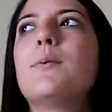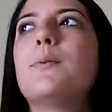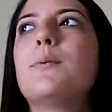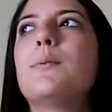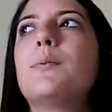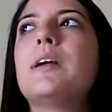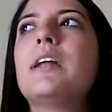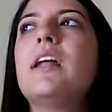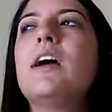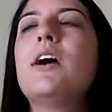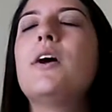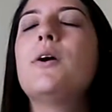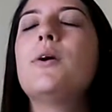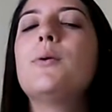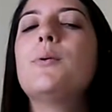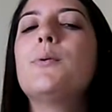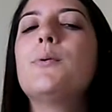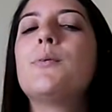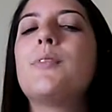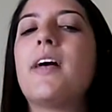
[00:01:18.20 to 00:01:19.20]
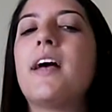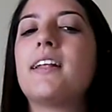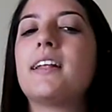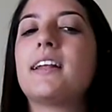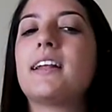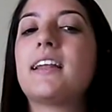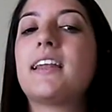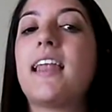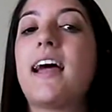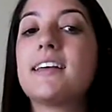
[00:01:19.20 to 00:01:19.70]
we know that
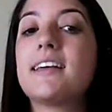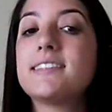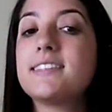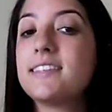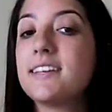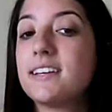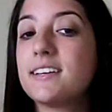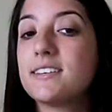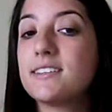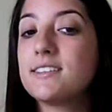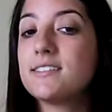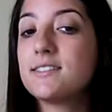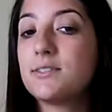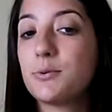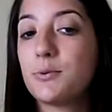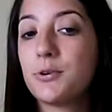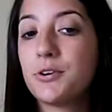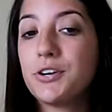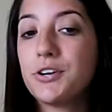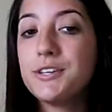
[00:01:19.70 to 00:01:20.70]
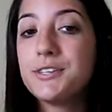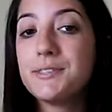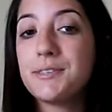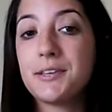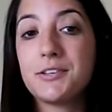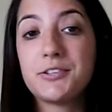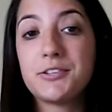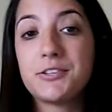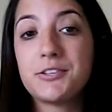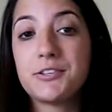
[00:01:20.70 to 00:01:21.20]
classic stories
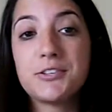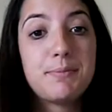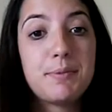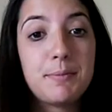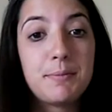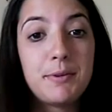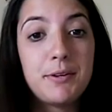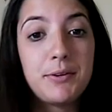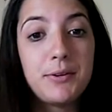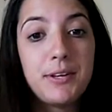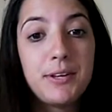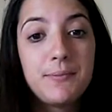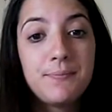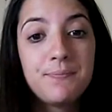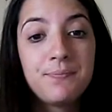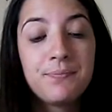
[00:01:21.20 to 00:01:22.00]
such as Sleeping Beauty,